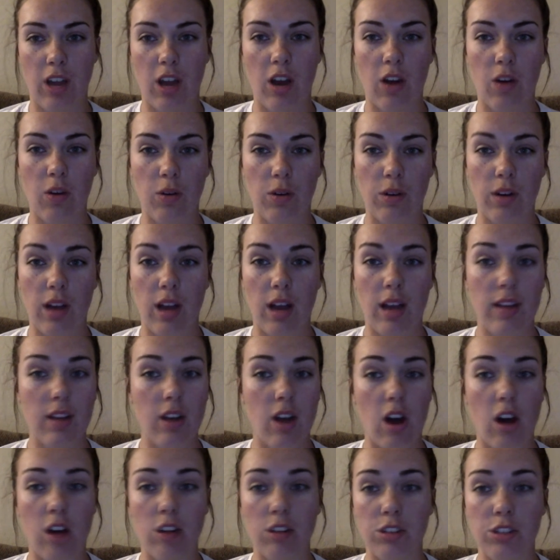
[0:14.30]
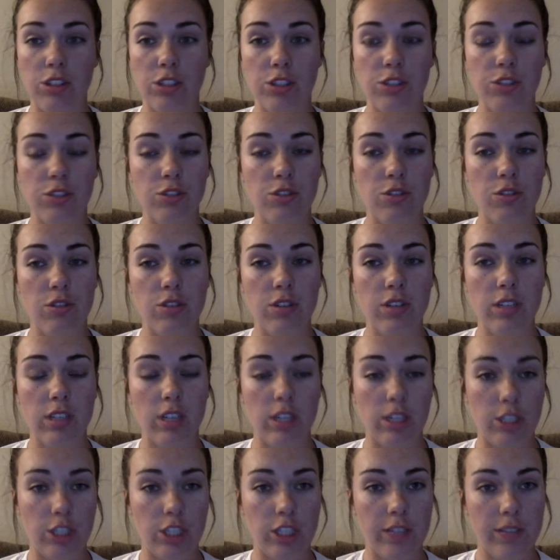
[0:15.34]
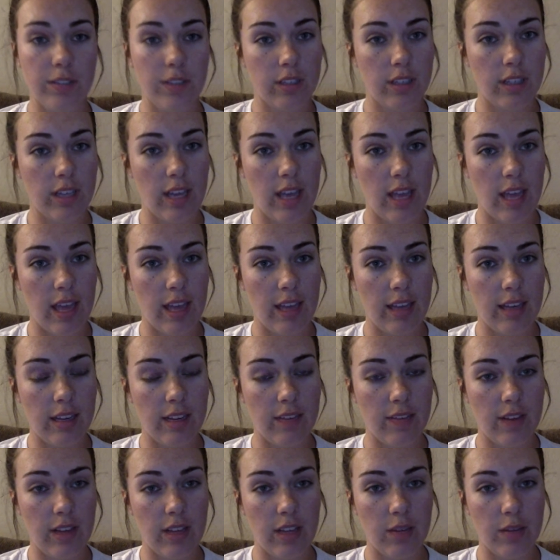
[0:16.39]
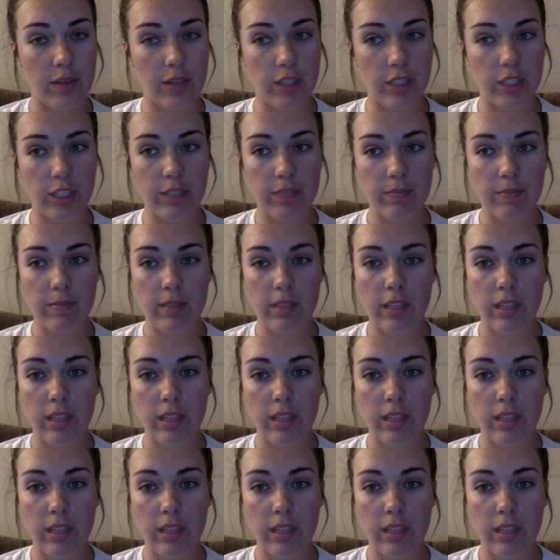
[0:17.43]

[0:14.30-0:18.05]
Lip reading: or unaltered score achieved on an evaluation.